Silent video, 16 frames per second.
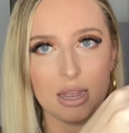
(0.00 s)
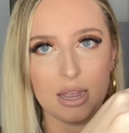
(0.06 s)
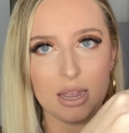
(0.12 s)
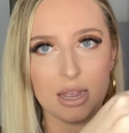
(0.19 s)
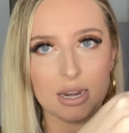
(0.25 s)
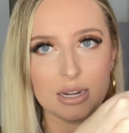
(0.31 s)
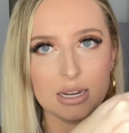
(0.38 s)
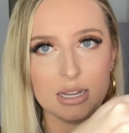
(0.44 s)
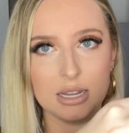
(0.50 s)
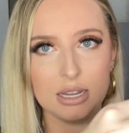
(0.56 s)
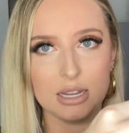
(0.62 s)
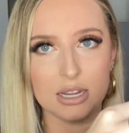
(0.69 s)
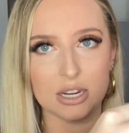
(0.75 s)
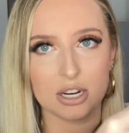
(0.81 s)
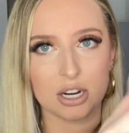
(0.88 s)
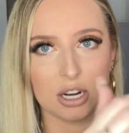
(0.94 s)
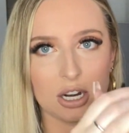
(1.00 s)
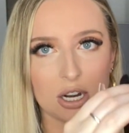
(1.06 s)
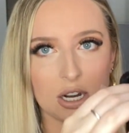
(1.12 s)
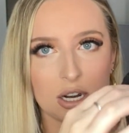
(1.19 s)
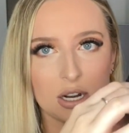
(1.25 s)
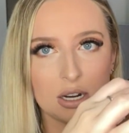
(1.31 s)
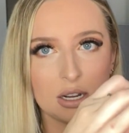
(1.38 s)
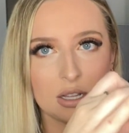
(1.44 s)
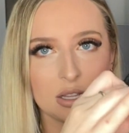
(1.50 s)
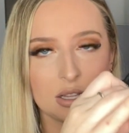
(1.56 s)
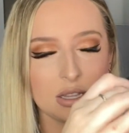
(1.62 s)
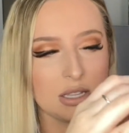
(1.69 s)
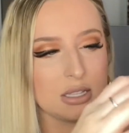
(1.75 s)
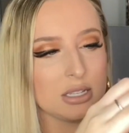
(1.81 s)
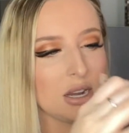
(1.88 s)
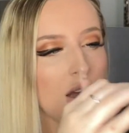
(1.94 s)
and here.
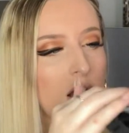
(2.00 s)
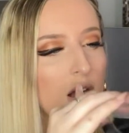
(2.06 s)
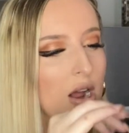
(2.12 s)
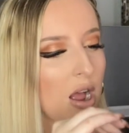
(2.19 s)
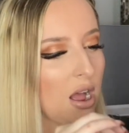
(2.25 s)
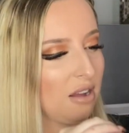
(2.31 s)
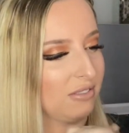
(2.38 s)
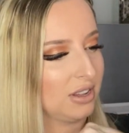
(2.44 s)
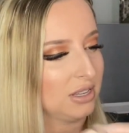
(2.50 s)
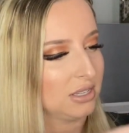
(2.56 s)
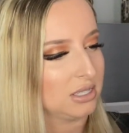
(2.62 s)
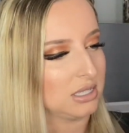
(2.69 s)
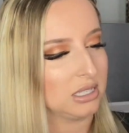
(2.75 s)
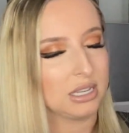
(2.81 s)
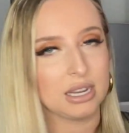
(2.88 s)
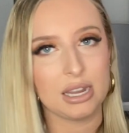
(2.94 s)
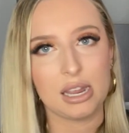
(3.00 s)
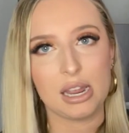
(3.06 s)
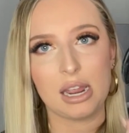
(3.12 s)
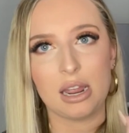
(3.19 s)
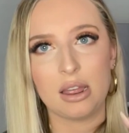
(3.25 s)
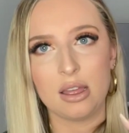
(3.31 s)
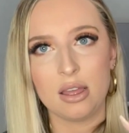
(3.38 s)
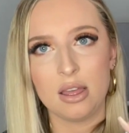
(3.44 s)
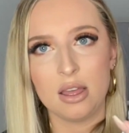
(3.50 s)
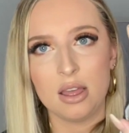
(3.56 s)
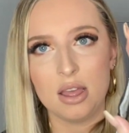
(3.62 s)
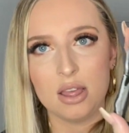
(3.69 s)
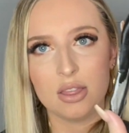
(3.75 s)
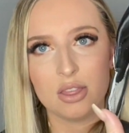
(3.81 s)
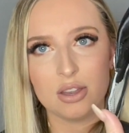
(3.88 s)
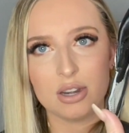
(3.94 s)
The tongue, obviously.
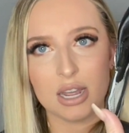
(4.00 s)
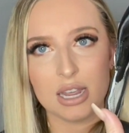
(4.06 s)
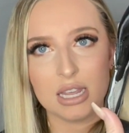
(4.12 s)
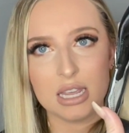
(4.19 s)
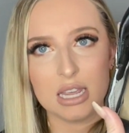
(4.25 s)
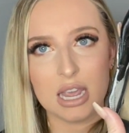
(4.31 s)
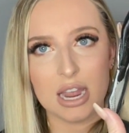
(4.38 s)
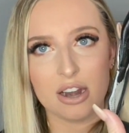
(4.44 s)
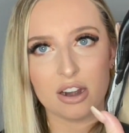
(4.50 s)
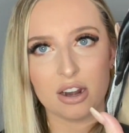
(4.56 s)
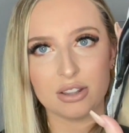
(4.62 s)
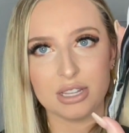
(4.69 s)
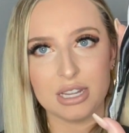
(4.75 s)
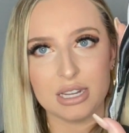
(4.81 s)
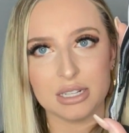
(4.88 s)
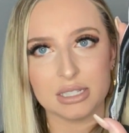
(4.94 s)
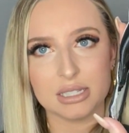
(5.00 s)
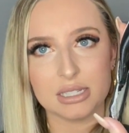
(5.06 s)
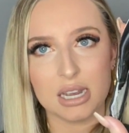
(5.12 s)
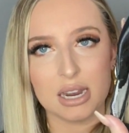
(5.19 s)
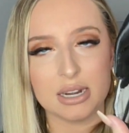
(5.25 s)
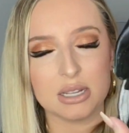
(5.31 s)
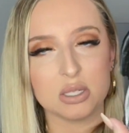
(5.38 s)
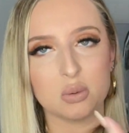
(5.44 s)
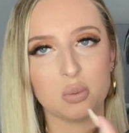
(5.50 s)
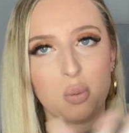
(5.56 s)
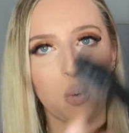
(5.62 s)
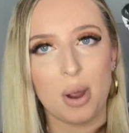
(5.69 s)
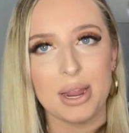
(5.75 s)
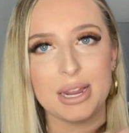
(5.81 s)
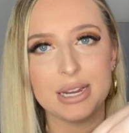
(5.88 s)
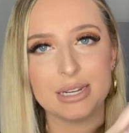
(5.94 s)
The Nike Air on the inside is
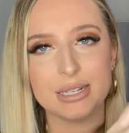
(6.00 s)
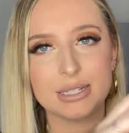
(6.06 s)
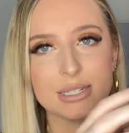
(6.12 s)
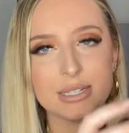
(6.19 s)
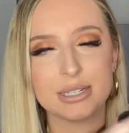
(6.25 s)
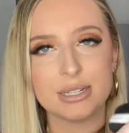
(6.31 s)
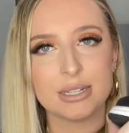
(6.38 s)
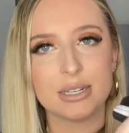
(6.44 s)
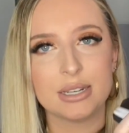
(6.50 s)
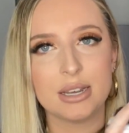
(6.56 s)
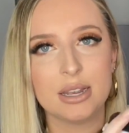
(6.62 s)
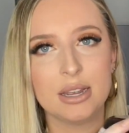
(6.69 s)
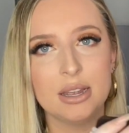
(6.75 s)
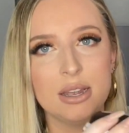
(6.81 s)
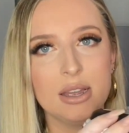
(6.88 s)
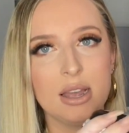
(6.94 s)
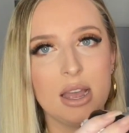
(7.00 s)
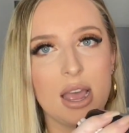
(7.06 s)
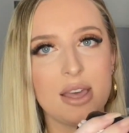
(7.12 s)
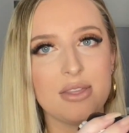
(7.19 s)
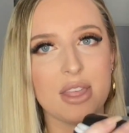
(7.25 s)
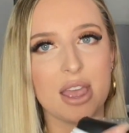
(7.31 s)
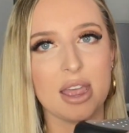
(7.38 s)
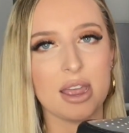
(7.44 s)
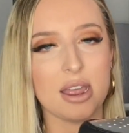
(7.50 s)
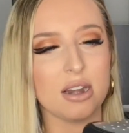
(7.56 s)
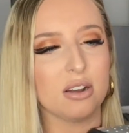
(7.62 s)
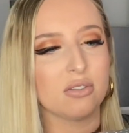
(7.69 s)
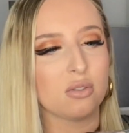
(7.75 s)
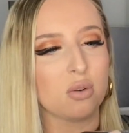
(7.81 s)
white. And then, of